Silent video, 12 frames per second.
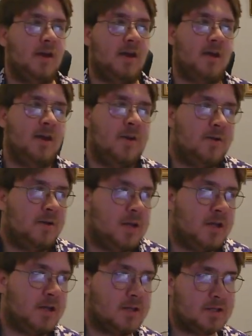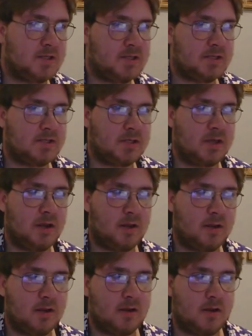Herald hits
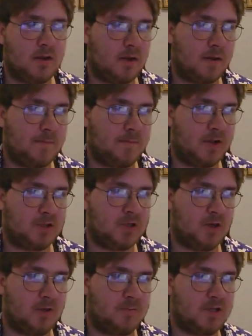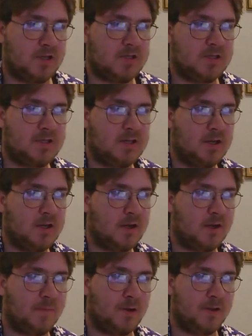Mulch Armies,
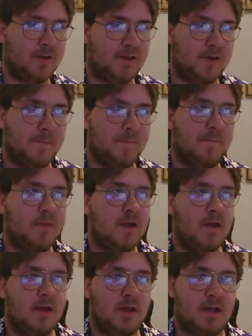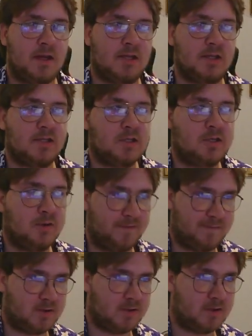both of them. It hits
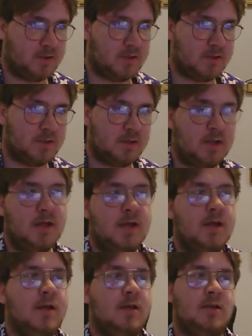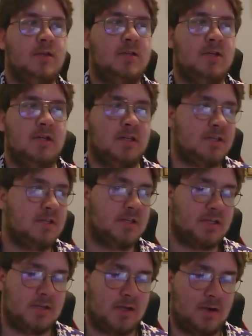Shifter, it
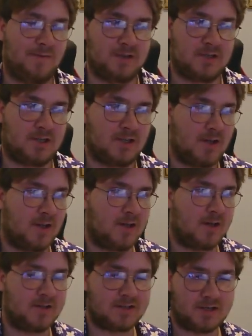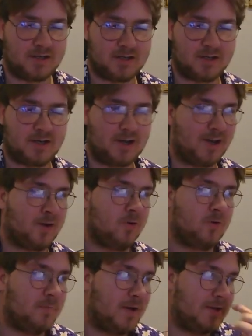hits, obviously, I said like
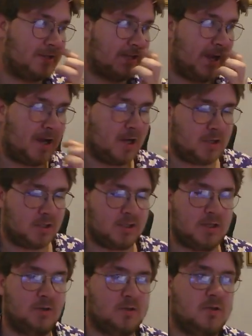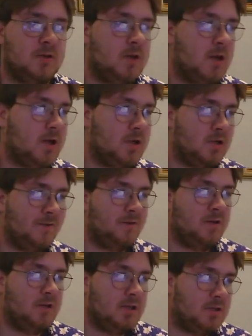Cold By hits Ash. This can also hit Ash if
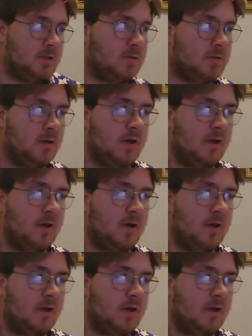you need to.